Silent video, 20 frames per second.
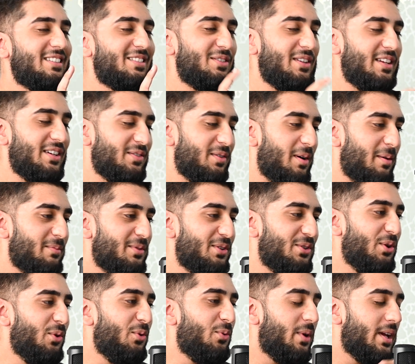to interrupt.
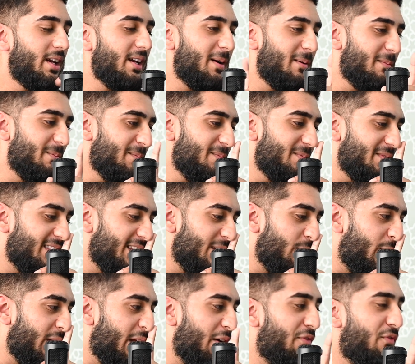You know when
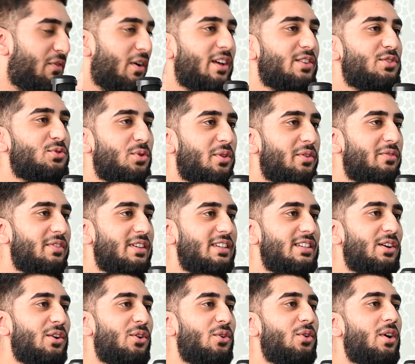I first saw the
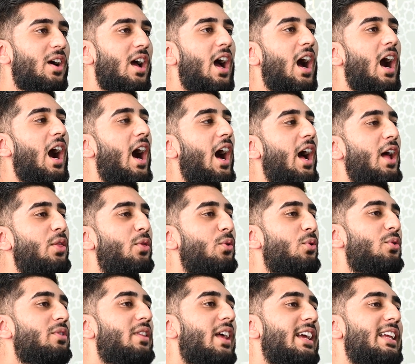video, I
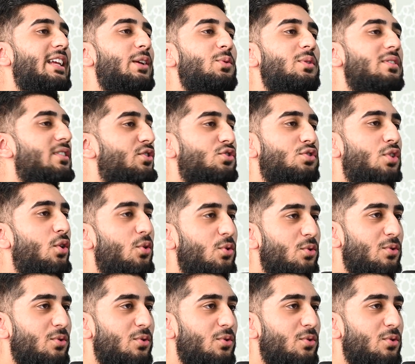thought that he was a troll.